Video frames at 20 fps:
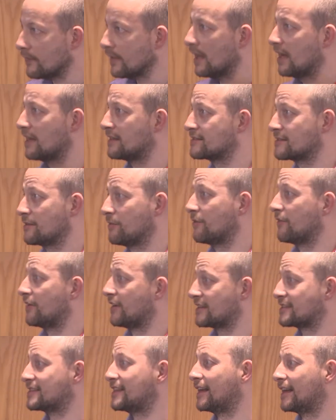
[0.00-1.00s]
And some of
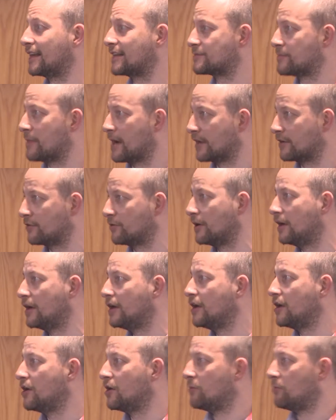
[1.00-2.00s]
it still is manual.
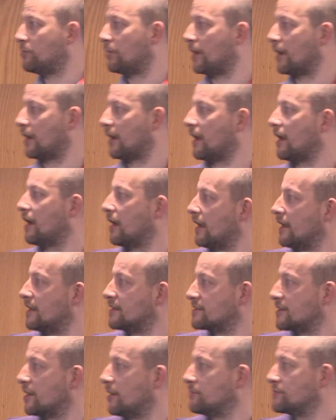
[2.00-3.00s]
But
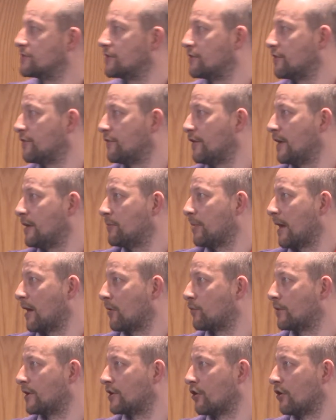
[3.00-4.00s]
in terms of the
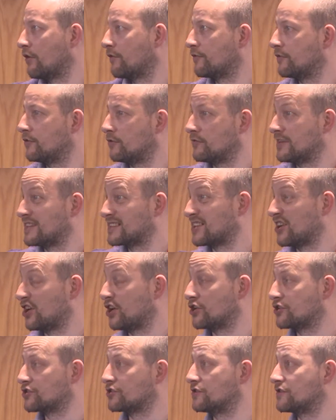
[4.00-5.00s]
feedback we got from the
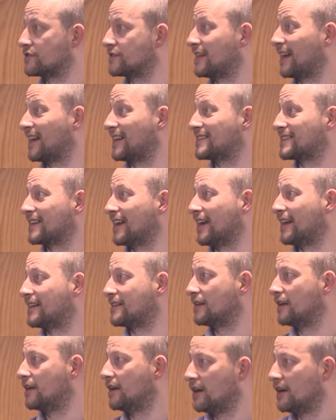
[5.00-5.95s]
researchers, they said,